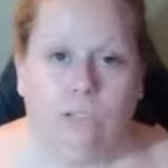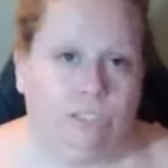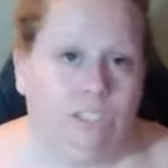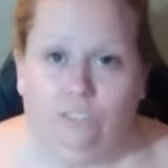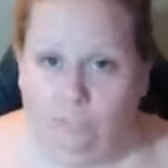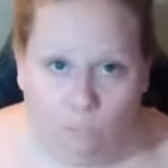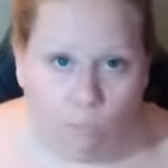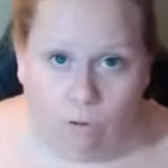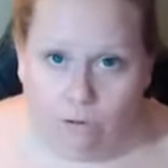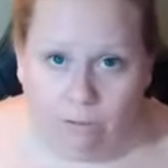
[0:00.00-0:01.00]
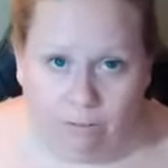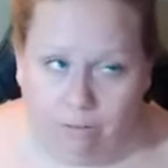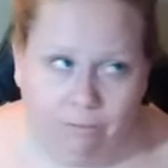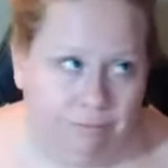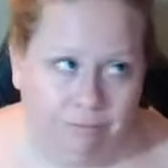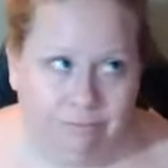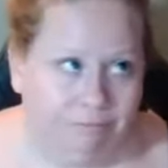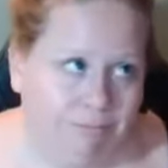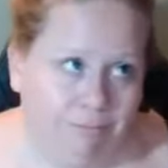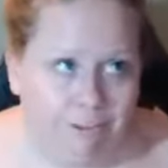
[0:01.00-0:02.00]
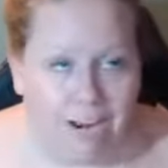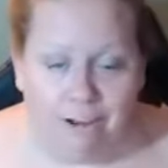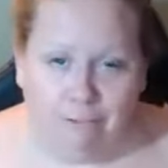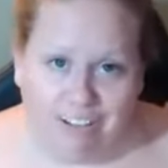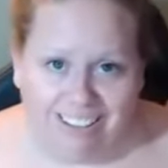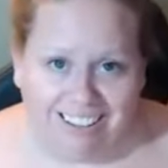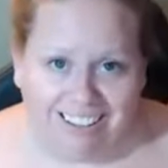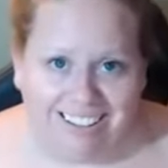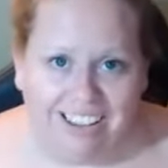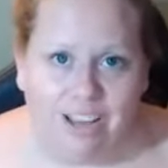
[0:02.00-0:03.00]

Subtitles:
just for everything.